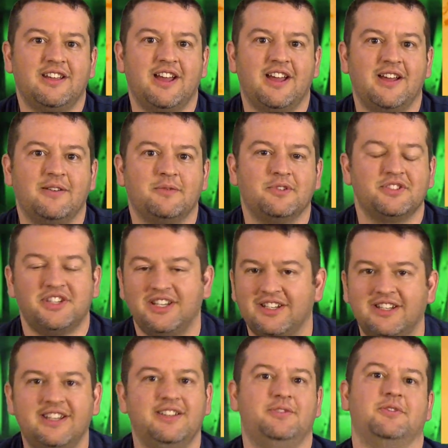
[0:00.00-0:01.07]
We're
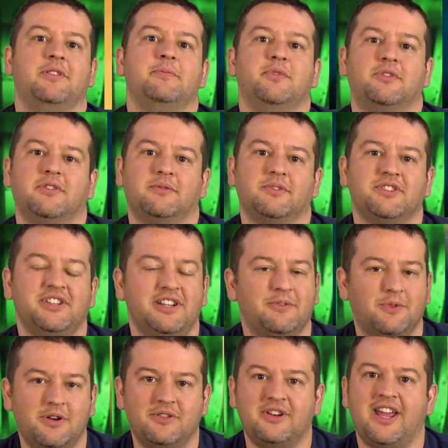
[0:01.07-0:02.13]
seeing Ghidra more, we're
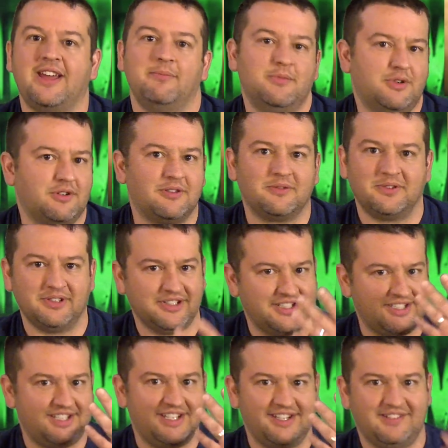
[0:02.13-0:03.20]
seeing Rodan more, really
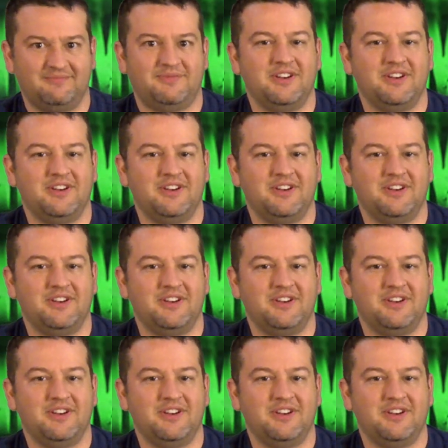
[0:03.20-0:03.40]
seeing,